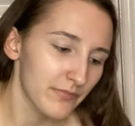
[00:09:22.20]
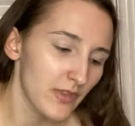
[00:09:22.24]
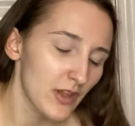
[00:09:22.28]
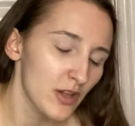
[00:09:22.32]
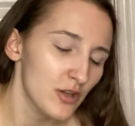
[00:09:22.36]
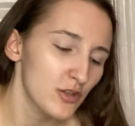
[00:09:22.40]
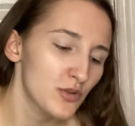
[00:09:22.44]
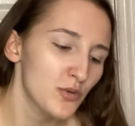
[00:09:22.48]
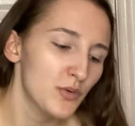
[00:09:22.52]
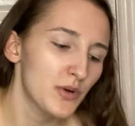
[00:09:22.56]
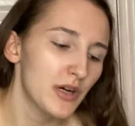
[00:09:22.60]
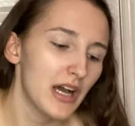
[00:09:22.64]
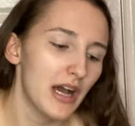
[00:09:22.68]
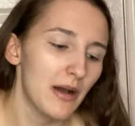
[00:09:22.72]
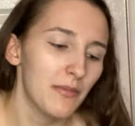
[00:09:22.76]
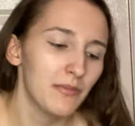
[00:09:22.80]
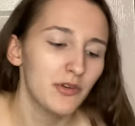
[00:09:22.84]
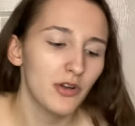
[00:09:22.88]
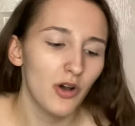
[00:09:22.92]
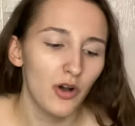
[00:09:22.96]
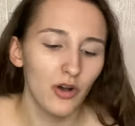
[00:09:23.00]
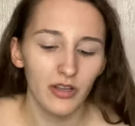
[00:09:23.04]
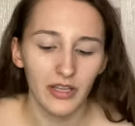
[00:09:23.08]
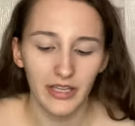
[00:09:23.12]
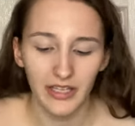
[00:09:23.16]
So I'm
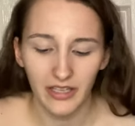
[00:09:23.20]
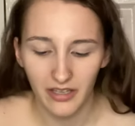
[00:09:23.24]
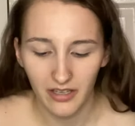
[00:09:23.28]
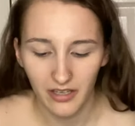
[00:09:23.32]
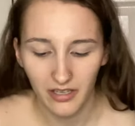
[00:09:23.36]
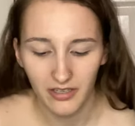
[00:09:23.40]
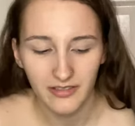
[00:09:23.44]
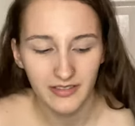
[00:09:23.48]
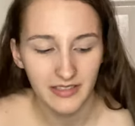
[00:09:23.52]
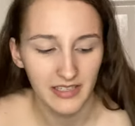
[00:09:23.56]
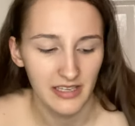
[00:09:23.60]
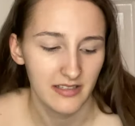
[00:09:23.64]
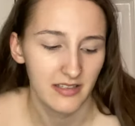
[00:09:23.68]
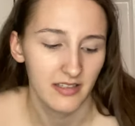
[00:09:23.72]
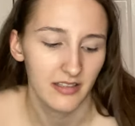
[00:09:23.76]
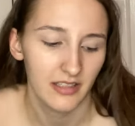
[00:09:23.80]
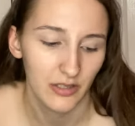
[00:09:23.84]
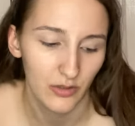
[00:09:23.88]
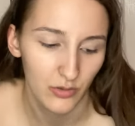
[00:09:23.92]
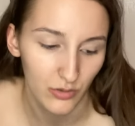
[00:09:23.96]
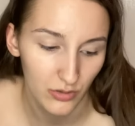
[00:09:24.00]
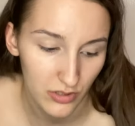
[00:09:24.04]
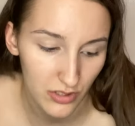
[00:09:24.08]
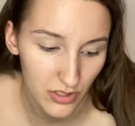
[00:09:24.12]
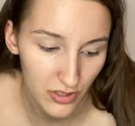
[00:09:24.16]
not like consistently
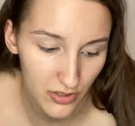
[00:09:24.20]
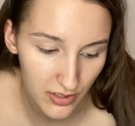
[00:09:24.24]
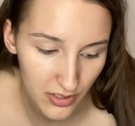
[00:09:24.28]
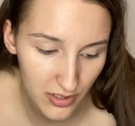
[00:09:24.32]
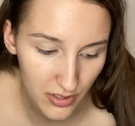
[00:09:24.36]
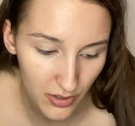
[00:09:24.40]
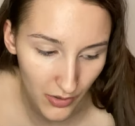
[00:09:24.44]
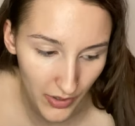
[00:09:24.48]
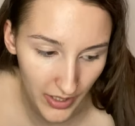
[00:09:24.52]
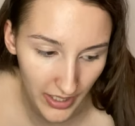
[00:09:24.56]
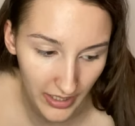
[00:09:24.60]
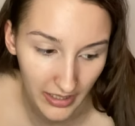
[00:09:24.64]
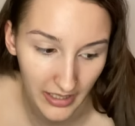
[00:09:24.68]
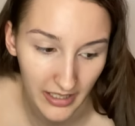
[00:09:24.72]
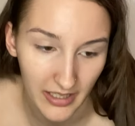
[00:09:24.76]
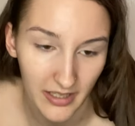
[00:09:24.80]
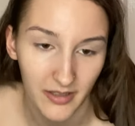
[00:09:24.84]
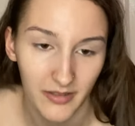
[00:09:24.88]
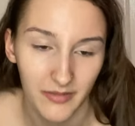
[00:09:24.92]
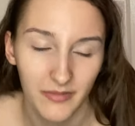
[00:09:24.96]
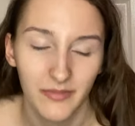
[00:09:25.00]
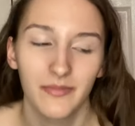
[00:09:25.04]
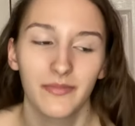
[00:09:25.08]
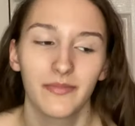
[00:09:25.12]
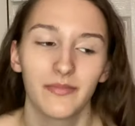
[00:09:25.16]
going to the
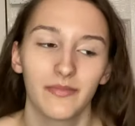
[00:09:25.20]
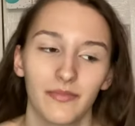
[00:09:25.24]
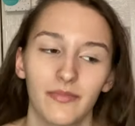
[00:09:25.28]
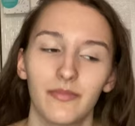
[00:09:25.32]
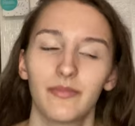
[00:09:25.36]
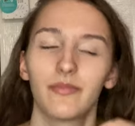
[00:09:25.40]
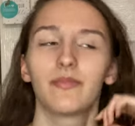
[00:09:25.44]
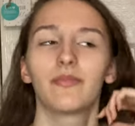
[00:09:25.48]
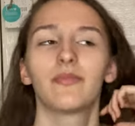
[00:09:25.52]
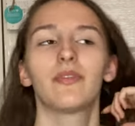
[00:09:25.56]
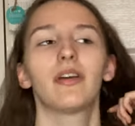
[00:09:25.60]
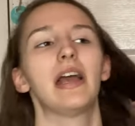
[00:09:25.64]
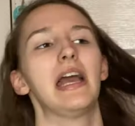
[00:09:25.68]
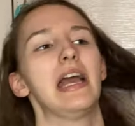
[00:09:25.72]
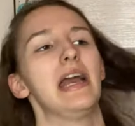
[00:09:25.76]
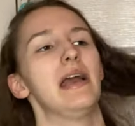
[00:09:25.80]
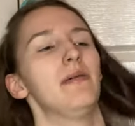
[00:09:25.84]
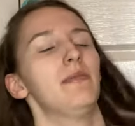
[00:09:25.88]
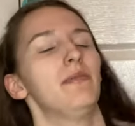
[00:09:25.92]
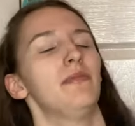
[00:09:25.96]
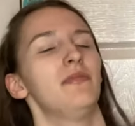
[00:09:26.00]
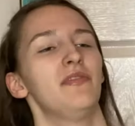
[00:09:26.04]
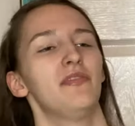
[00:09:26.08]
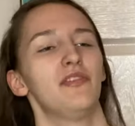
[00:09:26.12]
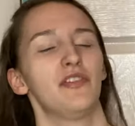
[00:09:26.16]
toilet
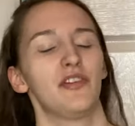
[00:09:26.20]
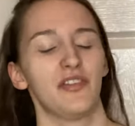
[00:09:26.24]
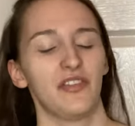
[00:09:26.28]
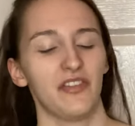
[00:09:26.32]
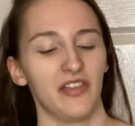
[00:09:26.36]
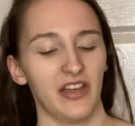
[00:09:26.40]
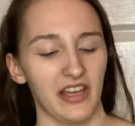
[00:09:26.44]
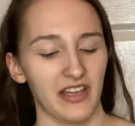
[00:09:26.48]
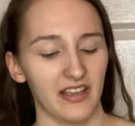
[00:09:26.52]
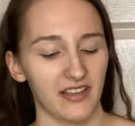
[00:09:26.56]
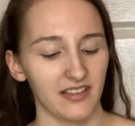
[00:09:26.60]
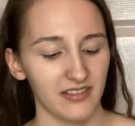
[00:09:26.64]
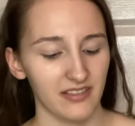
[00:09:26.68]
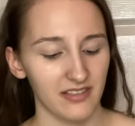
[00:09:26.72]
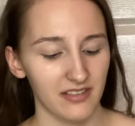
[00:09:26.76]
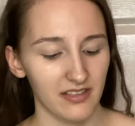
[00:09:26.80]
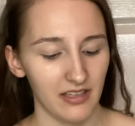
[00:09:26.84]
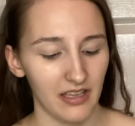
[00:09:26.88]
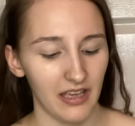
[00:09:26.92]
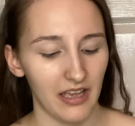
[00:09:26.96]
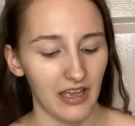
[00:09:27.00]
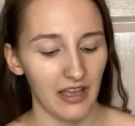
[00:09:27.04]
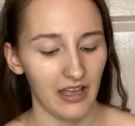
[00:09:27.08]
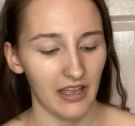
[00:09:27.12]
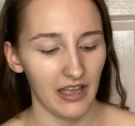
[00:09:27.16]
for things
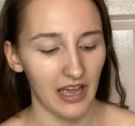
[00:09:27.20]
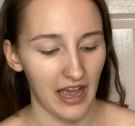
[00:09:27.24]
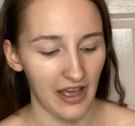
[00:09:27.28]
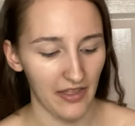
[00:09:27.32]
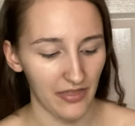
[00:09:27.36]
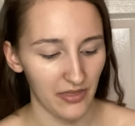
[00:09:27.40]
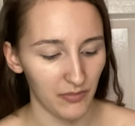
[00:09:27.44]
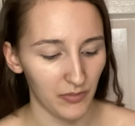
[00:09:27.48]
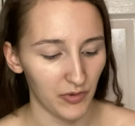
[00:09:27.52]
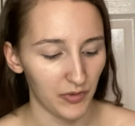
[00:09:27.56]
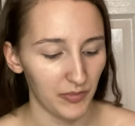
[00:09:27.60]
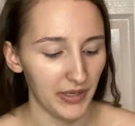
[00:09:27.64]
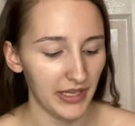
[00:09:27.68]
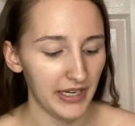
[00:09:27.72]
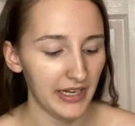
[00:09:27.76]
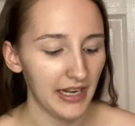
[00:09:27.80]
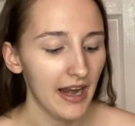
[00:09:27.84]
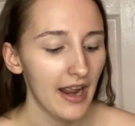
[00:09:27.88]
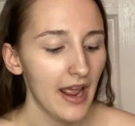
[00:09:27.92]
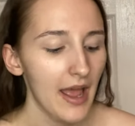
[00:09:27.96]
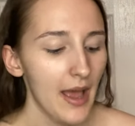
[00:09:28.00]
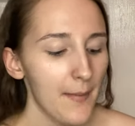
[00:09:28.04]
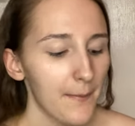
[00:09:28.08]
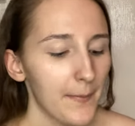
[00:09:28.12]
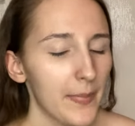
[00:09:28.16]
at the moment,
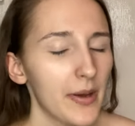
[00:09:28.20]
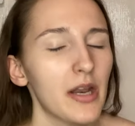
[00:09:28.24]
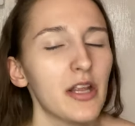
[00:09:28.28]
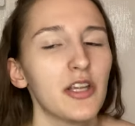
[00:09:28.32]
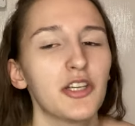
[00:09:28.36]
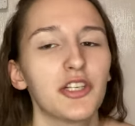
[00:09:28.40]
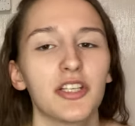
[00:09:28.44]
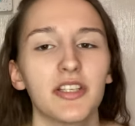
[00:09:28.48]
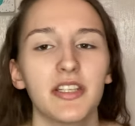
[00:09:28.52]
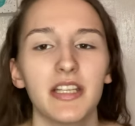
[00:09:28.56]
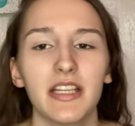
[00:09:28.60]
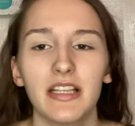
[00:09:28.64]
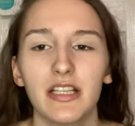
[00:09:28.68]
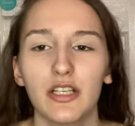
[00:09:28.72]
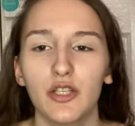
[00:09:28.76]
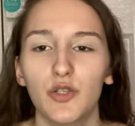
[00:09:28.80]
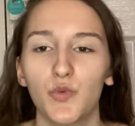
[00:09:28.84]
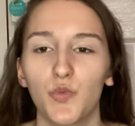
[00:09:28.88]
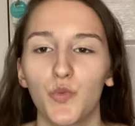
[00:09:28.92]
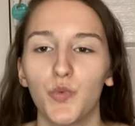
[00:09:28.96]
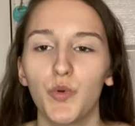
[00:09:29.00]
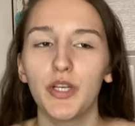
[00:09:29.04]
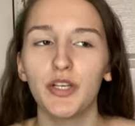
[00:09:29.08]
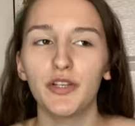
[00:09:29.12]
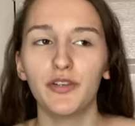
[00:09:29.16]
but it's just like this
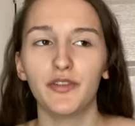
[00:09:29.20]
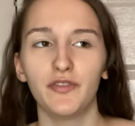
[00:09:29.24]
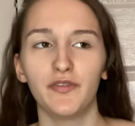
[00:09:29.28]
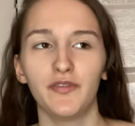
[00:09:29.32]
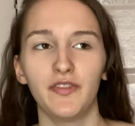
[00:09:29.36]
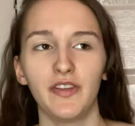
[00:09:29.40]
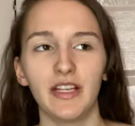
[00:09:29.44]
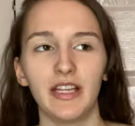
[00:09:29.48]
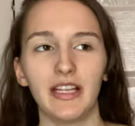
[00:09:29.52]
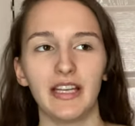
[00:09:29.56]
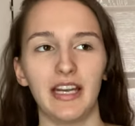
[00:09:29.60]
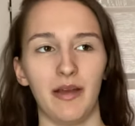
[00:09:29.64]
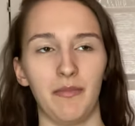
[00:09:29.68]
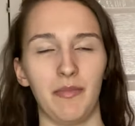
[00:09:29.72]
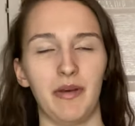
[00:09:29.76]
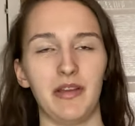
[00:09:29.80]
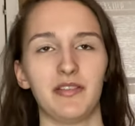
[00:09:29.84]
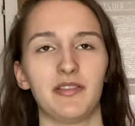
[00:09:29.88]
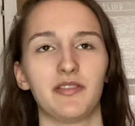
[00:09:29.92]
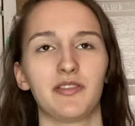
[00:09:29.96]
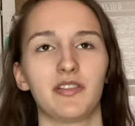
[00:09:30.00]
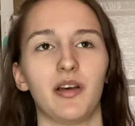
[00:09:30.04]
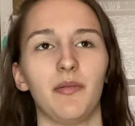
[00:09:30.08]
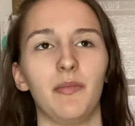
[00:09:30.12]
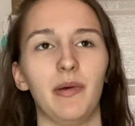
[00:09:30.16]
weird feeling in my
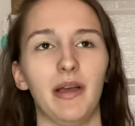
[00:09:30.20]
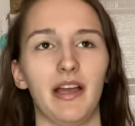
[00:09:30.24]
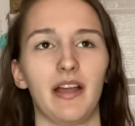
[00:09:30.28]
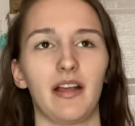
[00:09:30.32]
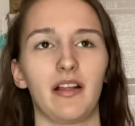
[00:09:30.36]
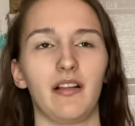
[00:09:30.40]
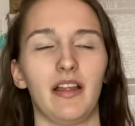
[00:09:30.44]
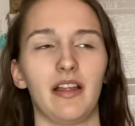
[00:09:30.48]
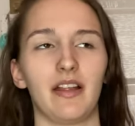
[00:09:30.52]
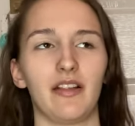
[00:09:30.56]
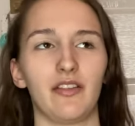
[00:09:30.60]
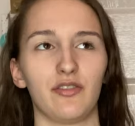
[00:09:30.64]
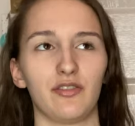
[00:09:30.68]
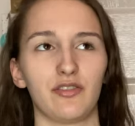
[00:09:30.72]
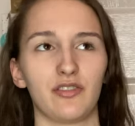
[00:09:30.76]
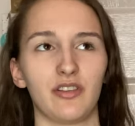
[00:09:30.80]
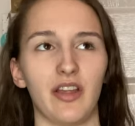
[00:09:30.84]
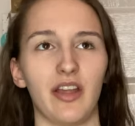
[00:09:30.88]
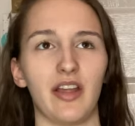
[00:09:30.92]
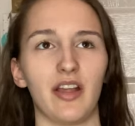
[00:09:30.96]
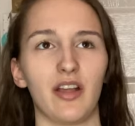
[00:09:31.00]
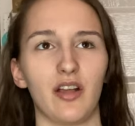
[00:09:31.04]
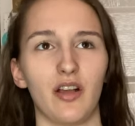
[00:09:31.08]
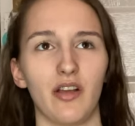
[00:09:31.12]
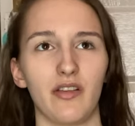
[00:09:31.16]
stomach, like there's
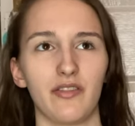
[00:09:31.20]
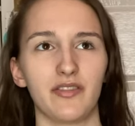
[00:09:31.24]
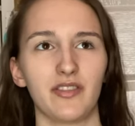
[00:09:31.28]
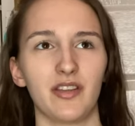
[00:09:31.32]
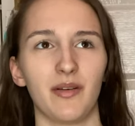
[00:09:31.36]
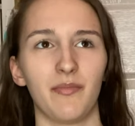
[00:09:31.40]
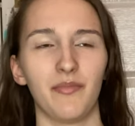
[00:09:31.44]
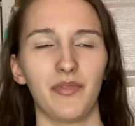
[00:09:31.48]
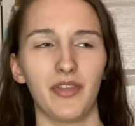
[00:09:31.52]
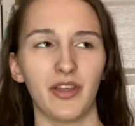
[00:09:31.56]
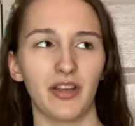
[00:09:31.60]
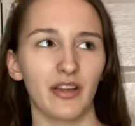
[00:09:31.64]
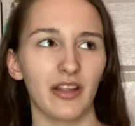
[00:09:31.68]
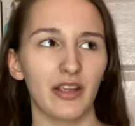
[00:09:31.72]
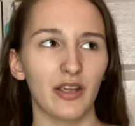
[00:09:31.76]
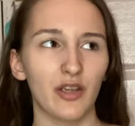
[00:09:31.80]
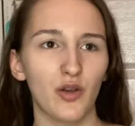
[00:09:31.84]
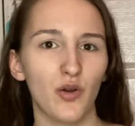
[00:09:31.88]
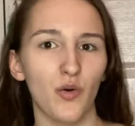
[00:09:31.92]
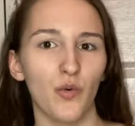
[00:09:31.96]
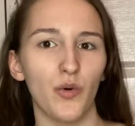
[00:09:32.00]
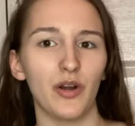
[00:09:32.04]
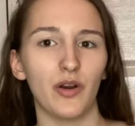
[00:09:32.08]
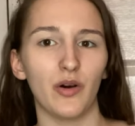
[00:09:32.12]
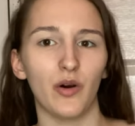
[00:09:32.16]
like something like
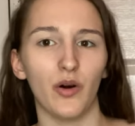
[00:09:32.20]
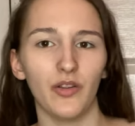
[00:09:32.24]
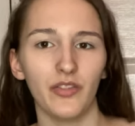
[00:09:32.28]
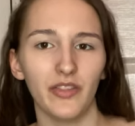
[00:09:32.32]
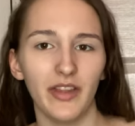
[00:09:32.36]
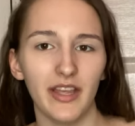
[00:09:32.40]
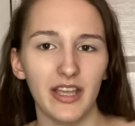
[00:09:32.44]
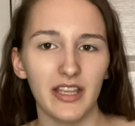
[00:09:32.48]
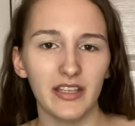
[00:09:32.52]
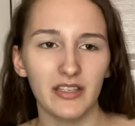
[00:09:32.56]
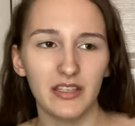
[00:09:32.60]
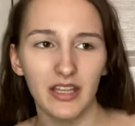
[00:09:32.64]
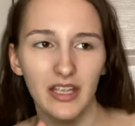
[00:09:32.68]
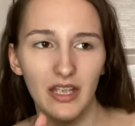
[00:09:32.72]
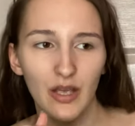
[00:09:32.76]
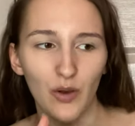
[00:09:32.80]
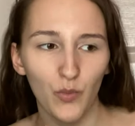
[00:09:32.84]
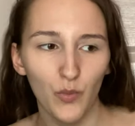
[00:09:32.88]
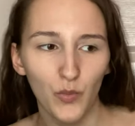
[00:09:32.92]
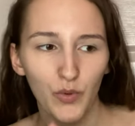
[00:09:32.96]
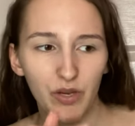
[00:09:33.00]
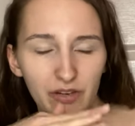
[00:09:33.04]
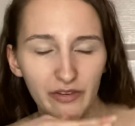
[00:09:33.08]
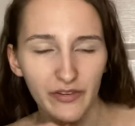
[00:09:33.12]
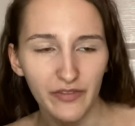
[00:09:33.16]
going on, like it's like a
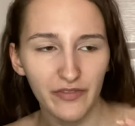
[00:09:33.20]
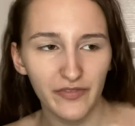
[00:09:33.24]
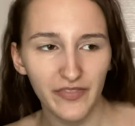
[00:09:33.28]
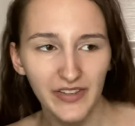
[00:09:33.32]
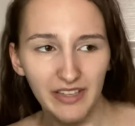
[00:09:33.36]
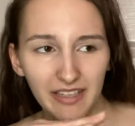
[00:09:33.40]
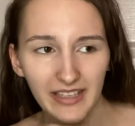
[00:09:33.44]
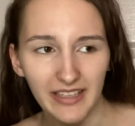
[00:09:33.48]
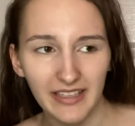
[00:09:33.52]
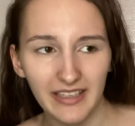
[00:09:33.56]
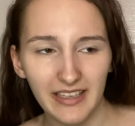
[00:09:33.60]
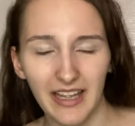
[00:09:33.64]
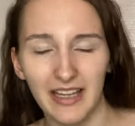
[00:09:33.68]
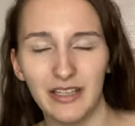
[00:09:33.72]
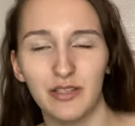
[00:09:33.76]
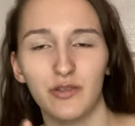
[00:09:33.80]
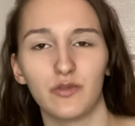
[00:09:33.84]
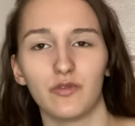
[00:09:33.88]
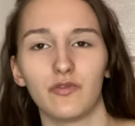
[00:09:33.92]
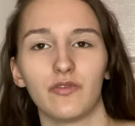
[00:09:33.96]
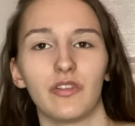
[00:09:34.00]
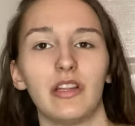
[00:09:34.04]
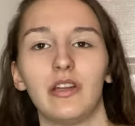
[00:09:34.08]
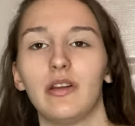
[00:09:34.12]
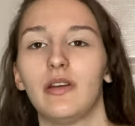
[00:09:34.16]
weird feeling, I don't
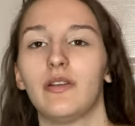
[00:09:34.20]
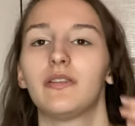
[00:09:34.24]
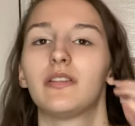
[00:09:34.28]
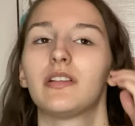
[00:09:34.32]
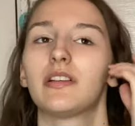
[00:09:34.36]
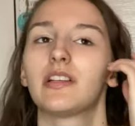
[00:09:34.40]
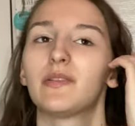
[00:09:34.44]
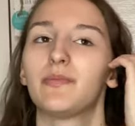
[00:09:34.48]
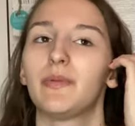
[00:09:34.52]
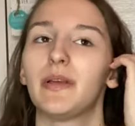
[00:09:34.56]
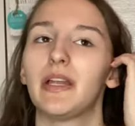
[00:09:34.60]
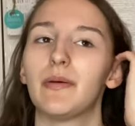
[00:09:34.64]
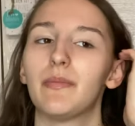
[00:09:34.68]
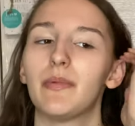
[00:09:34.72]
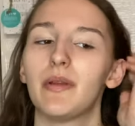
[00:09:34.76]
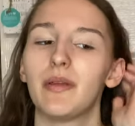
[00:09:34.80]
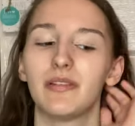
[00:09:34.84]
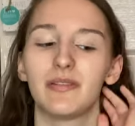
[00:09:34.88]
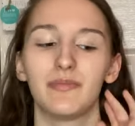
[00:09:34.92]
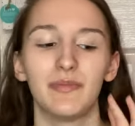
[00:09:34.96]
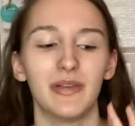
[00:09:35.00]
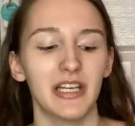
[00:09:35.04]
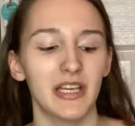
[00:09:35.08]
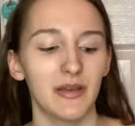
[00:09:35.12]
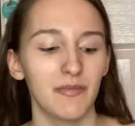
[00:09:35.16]
really know how to explain it, but it's
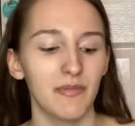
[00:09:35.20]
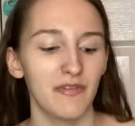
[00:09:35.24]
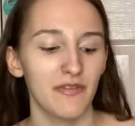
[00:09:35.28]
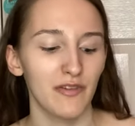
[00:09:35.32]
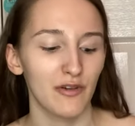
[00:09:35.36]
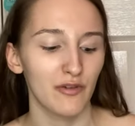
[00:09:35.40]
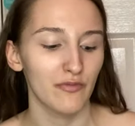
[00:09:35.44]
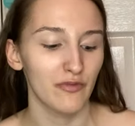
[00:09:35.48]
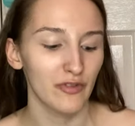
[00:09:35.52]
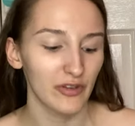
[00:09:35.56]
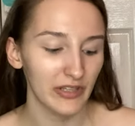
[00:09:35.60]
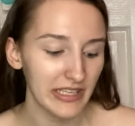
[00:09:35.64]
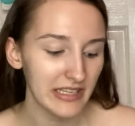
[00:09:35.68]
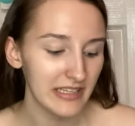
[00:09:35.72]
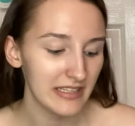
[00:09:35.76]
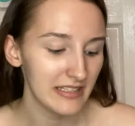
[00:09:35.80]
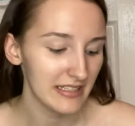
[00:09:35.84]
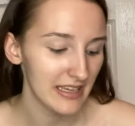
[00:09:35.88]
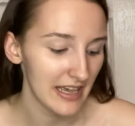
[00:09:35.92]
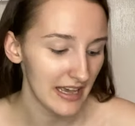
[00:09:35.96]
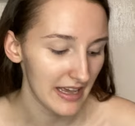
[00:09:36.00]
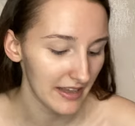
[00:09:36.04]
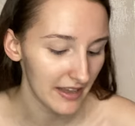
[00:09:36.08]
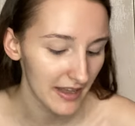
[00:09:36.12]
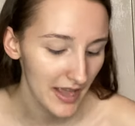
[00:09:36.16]
making me feel really sick,